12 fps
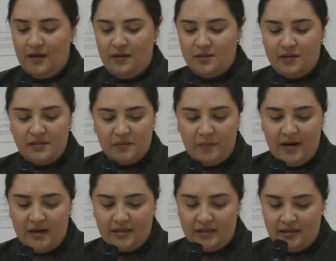Janet's
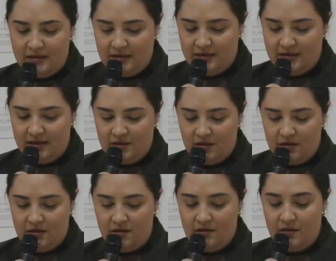practice is
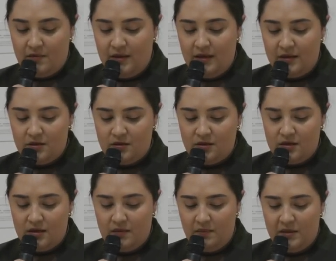centered on the
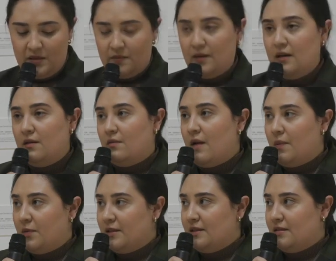relationship between
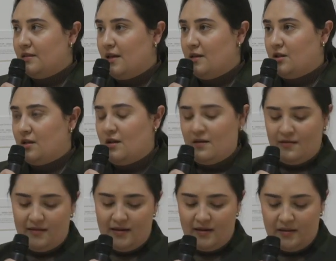representation
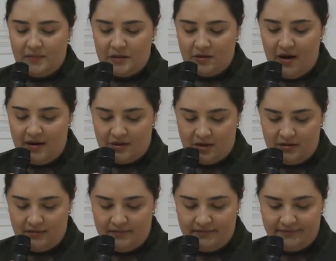and
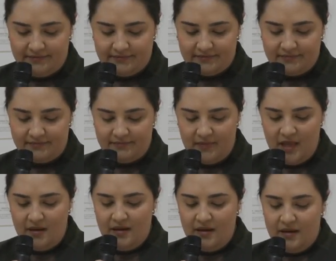abstraction.
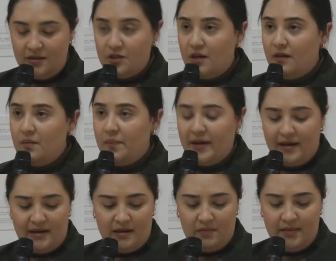Janet
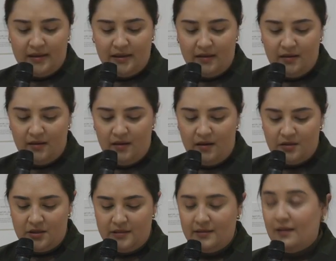began making
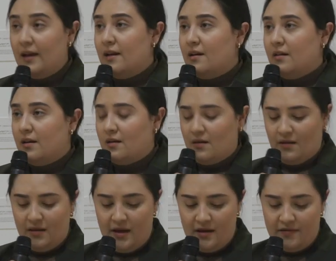collages later in her
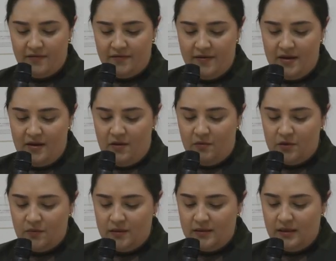life,
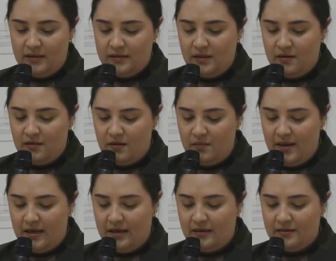which was easier than
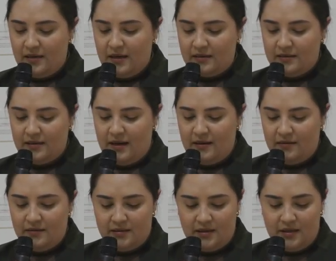making
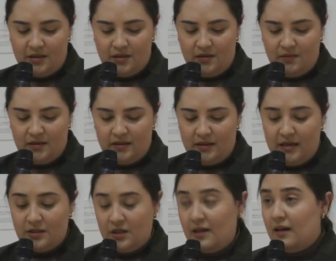textiles as she, was,
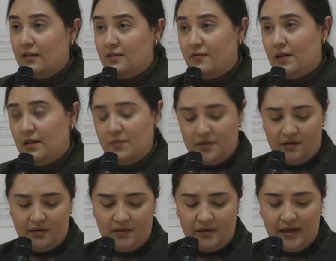as she developed
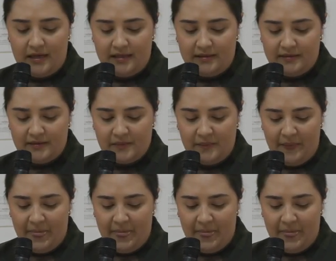arthritis.